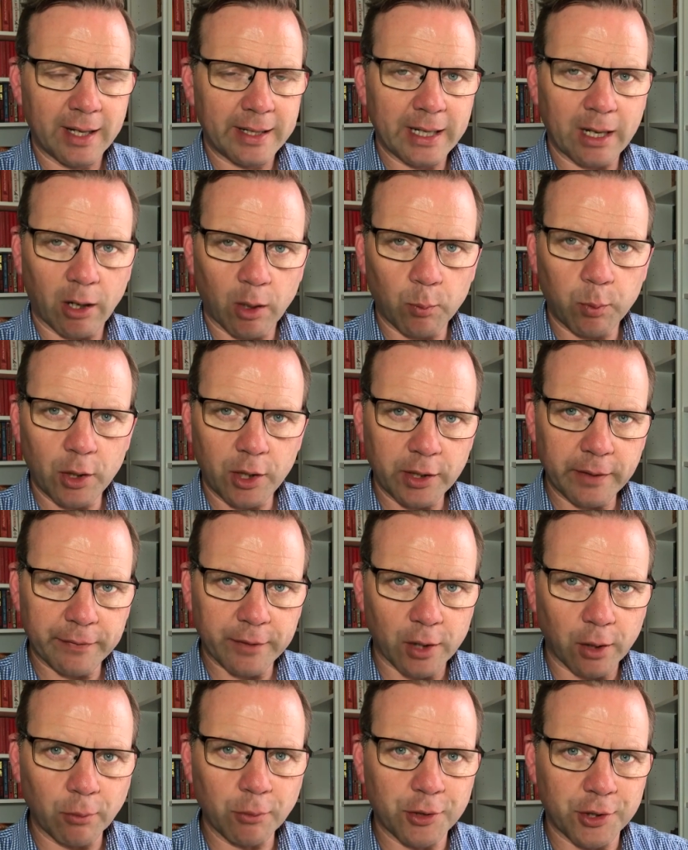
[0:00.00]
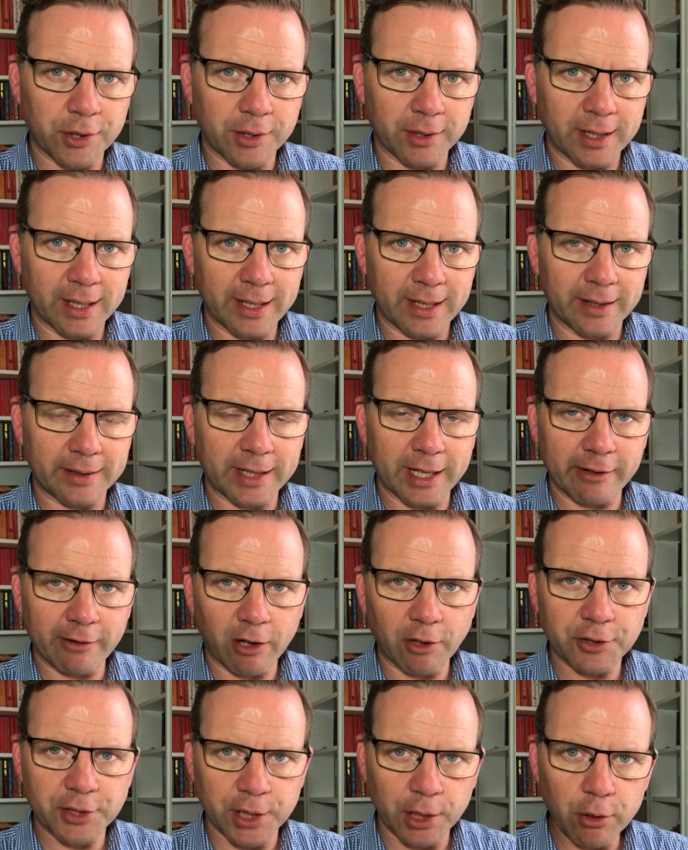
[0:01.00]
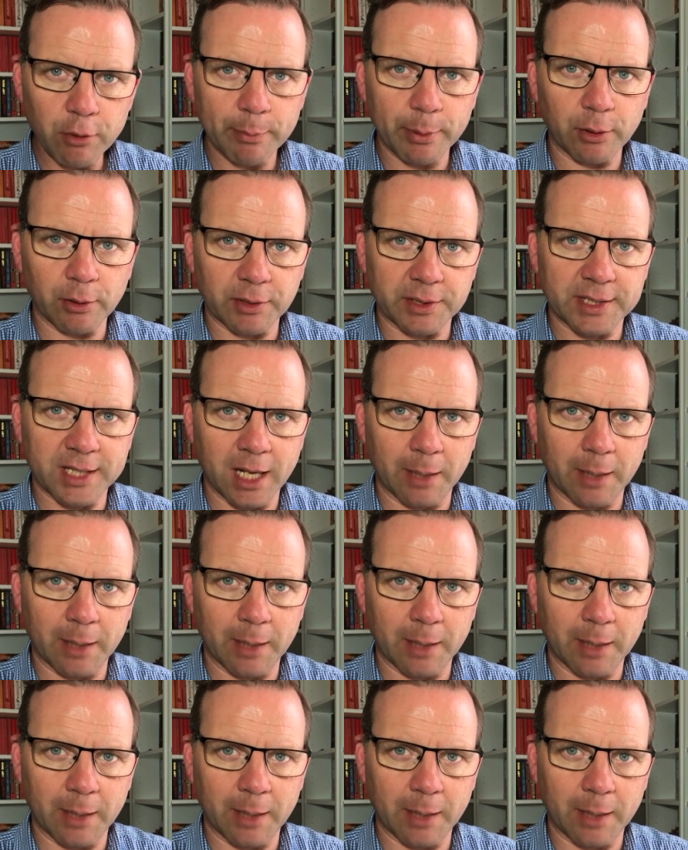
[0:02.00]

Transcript: Now, a word of caution here. There are two books